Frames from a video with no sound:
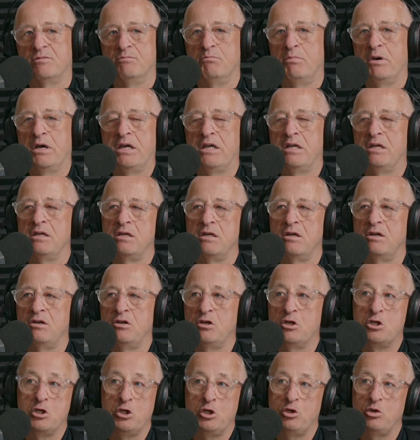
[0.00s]
but
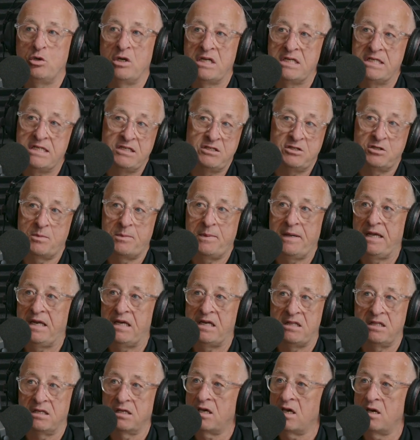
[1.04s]
do you anticipate
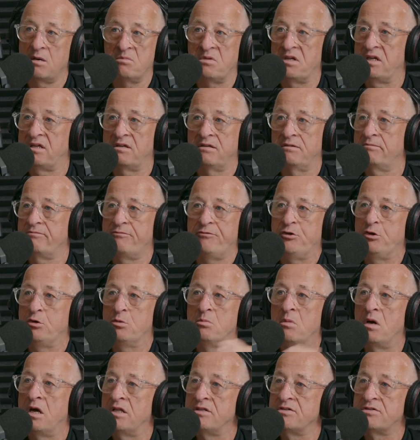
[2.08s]
in the coming few
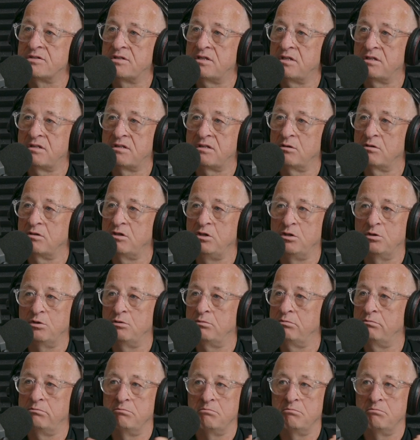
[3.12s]
months that you'll